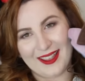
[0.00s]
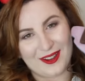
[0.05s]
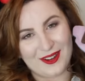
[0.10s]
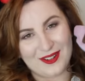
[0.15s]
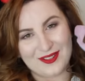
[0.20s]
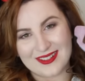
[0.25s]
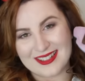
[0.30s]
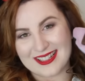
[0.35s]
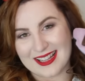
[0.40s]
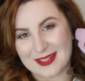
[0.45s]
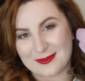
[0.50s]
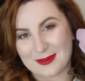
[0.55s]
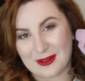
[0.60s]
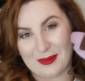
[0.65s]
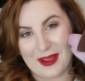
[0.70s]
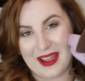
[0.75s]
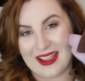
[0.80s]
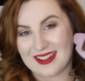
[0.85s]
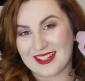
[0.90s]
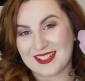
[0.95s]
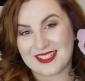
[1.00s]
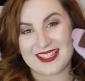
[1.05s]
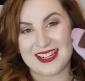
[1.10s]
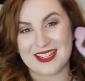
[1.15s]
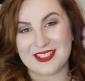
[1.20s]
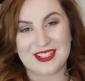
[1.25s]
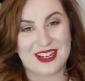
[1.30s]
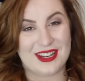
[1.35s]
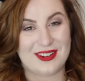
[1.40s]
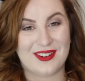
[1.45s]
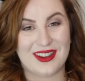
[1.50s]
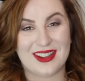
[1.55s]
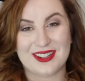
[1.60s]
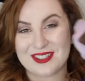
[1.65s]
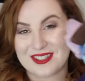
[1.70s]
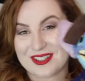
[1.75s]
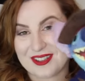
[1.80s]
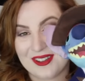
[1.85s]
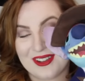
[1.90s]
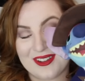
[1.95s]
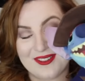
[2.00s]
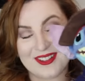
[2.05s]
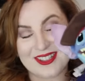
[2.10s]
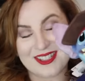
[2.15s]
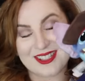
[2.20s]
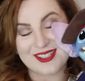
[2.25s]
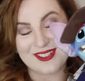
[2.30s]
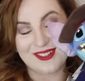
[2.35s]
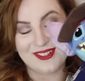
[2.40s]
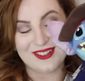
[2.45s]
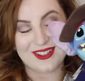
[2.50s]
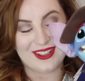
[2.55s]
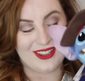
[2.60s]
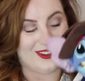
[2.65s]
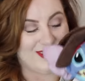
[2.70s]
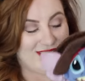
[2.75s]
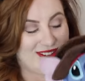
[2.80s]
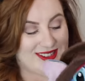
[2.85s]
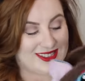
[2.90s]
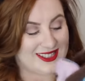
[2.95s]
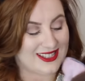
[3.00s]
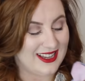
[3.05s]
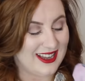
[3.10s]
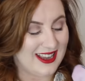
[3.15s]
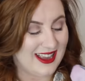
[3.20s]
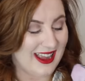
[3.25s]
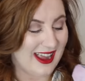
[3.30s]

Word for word: I couldn't resist my Pirate Stitch anyway, I just thought he was so cute.